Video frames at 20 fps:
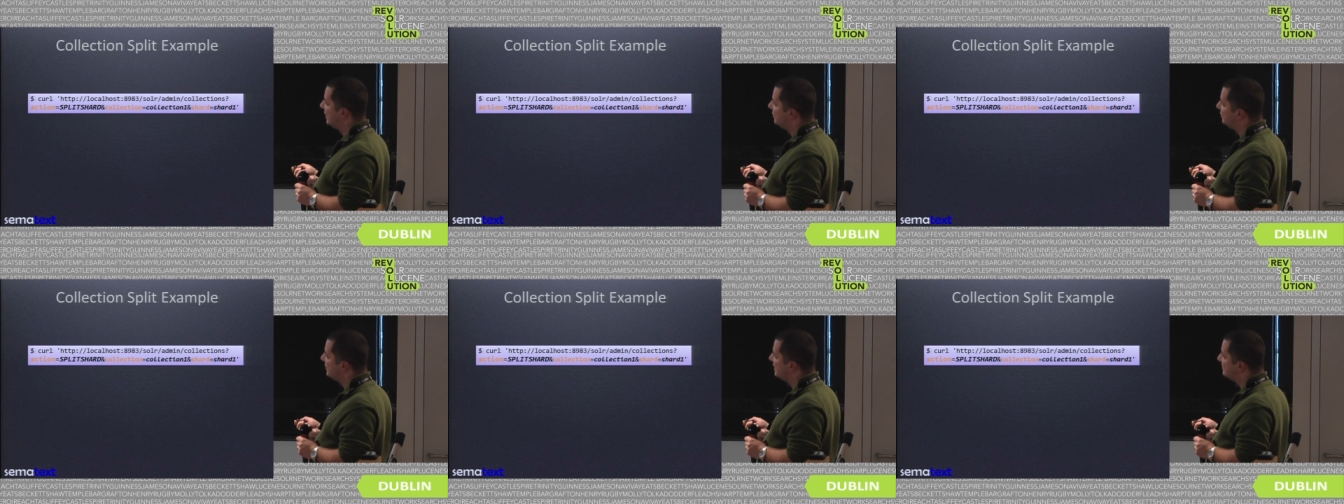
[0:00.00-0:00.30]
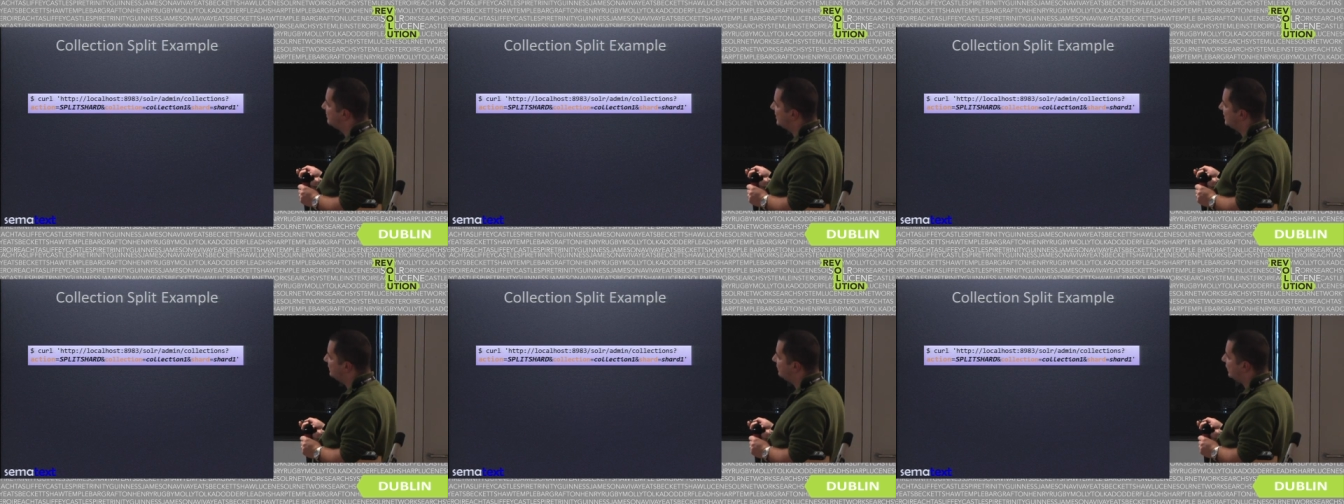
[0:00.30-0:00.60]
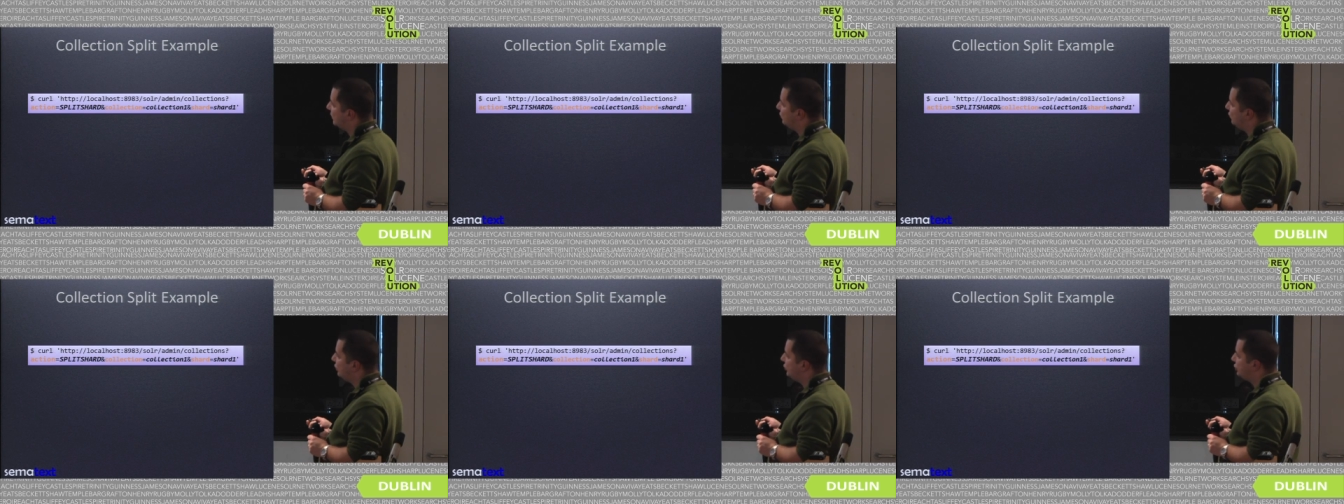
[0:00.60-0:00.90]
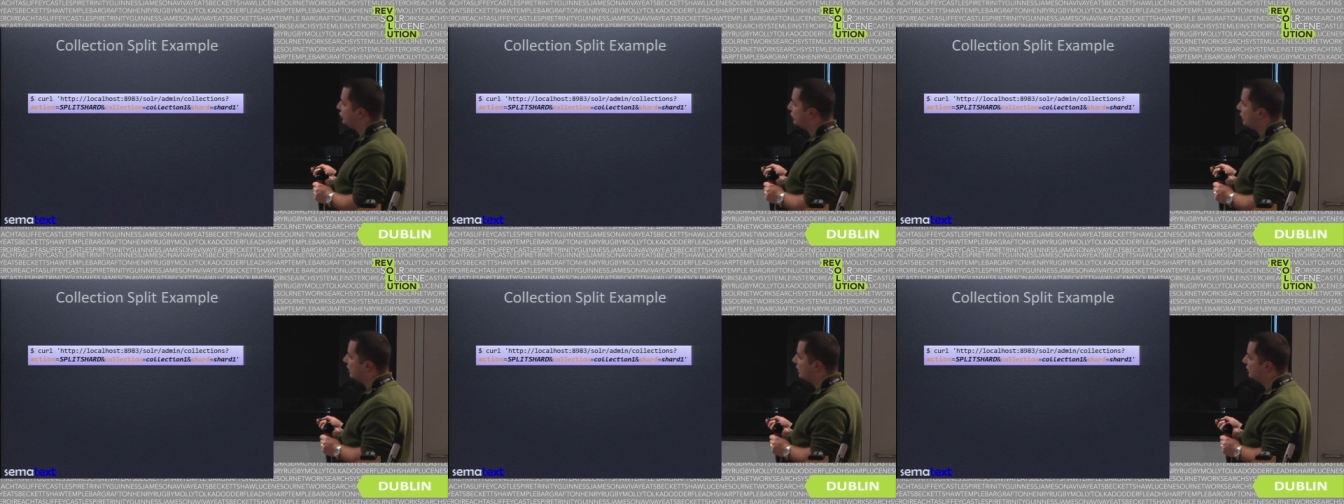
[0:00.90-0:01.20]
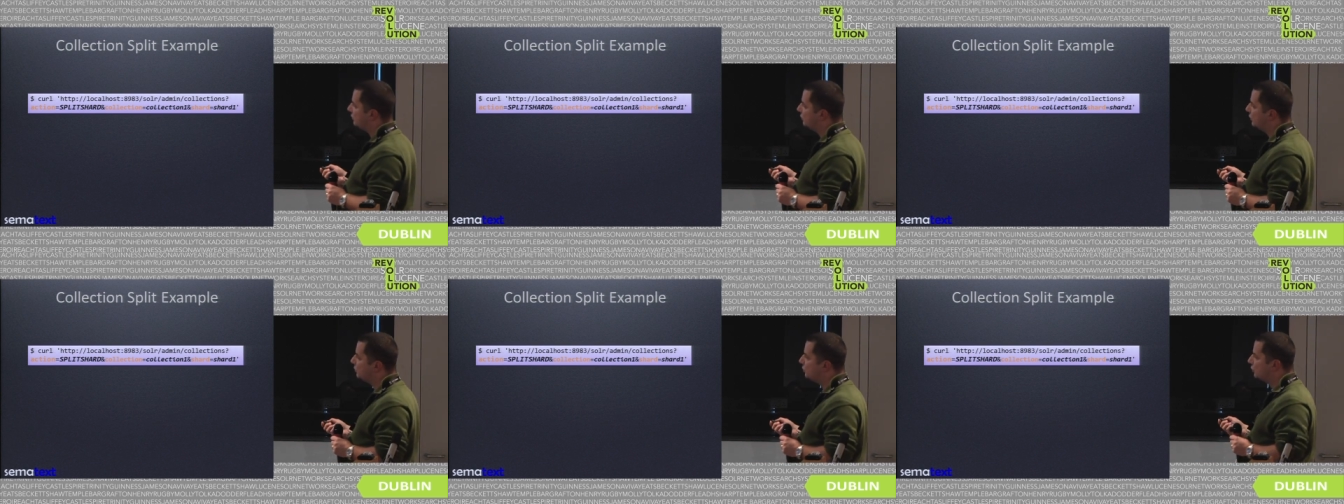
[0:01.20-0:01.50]
and we specify which
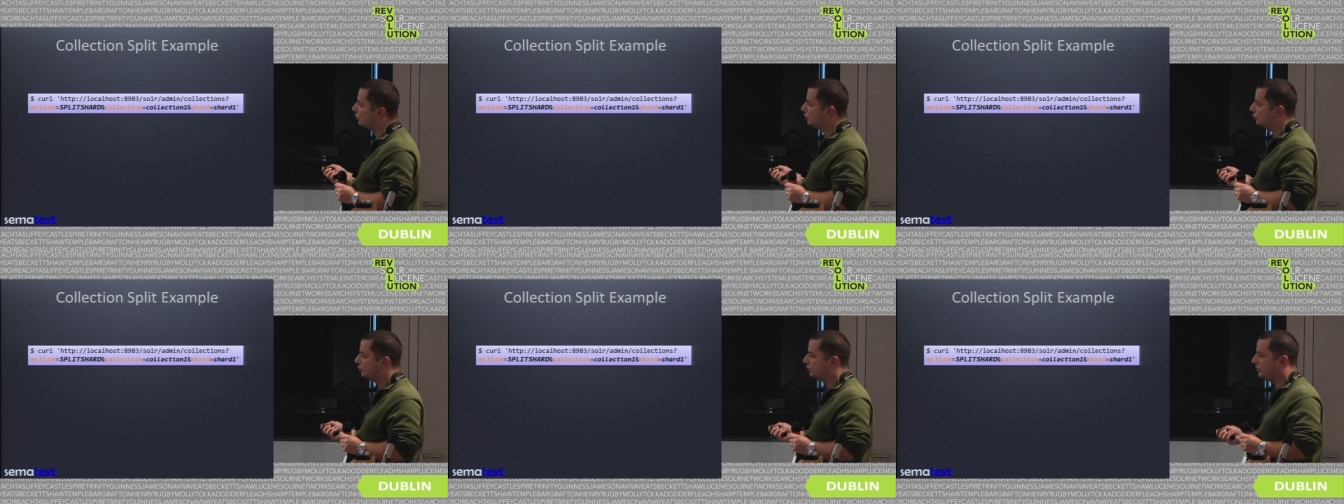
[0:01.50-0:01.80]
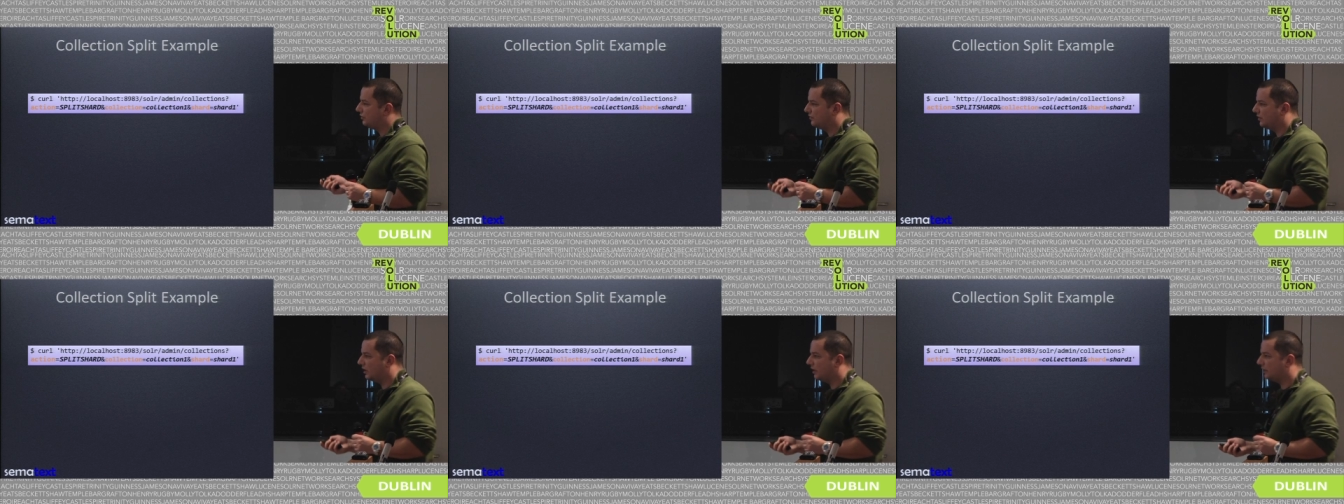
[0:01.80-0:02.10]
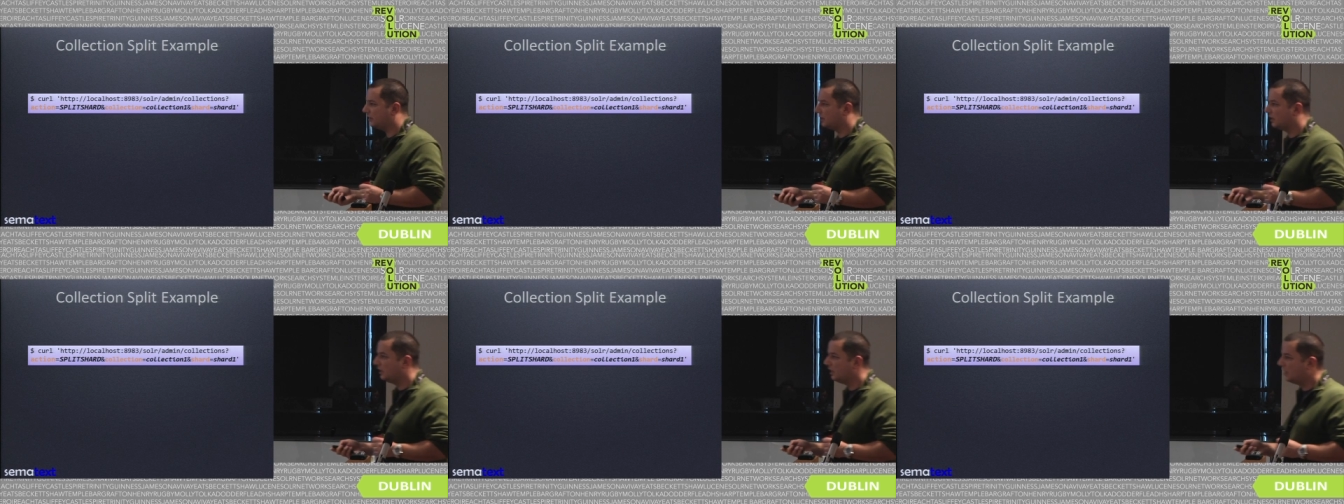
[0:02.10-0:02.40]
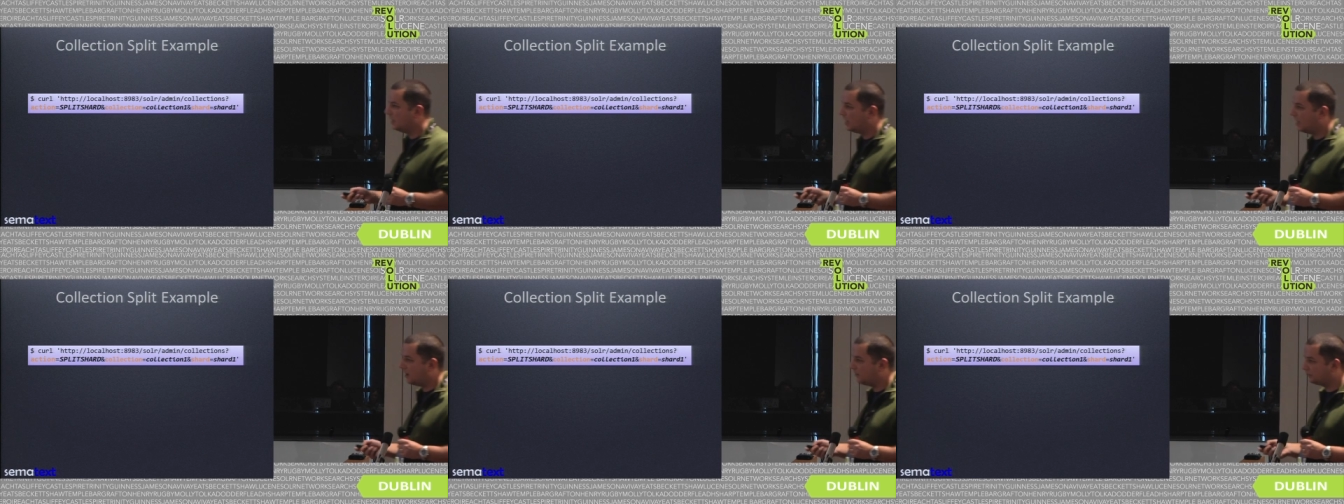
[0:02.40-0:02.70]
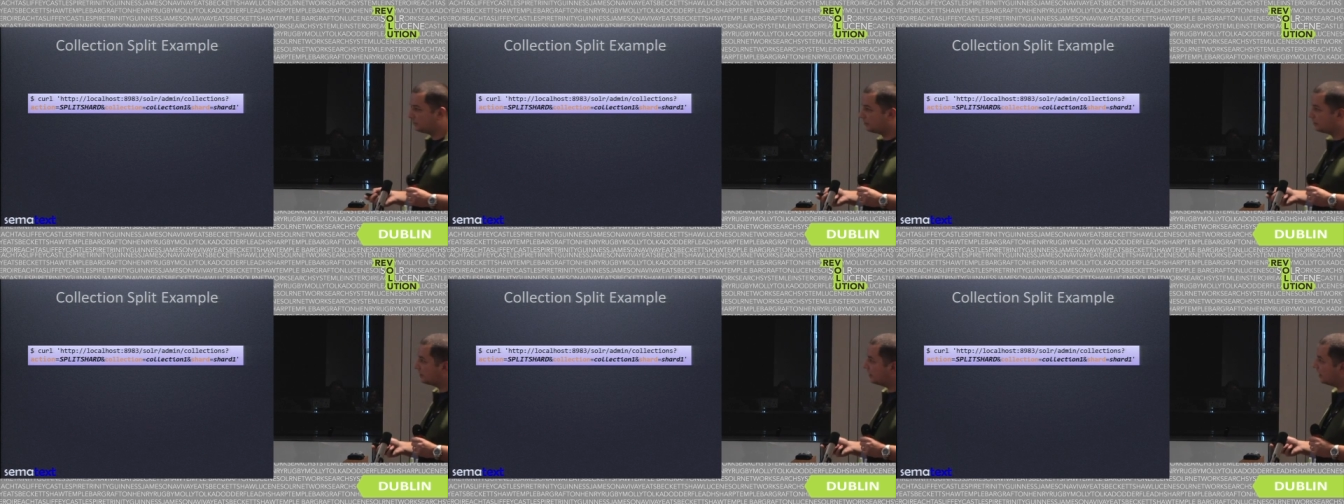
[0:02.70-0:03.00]
shard we want to divide.
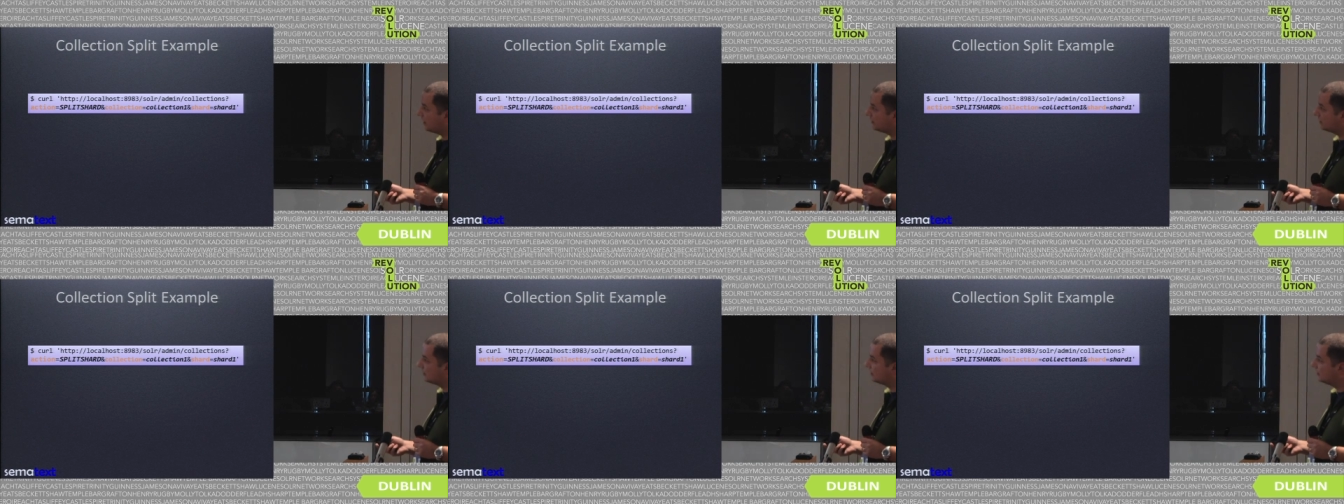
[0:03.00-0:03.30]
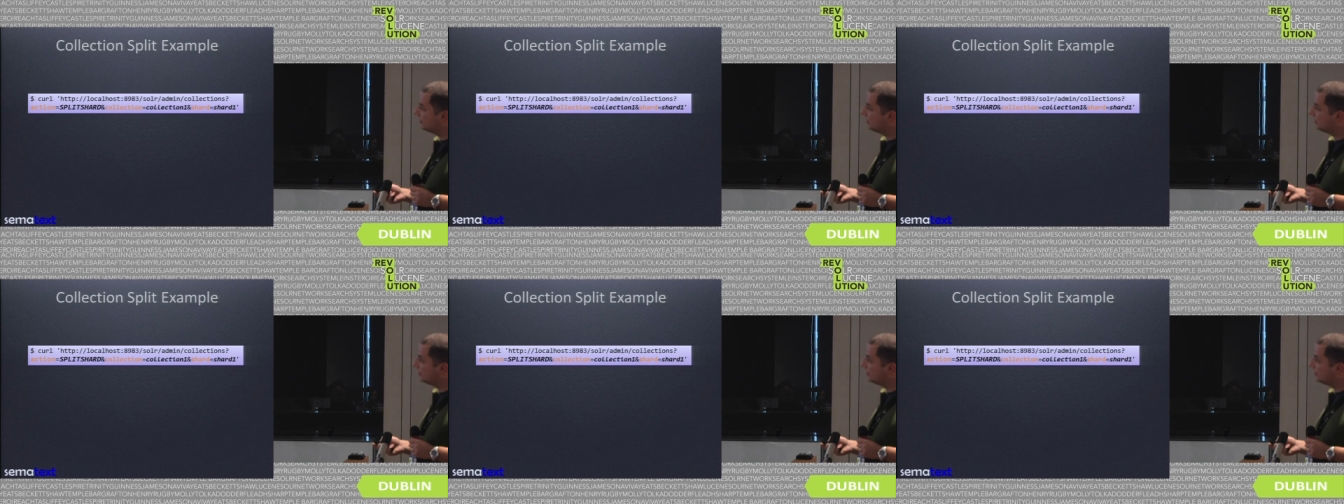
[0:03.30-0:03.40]
After that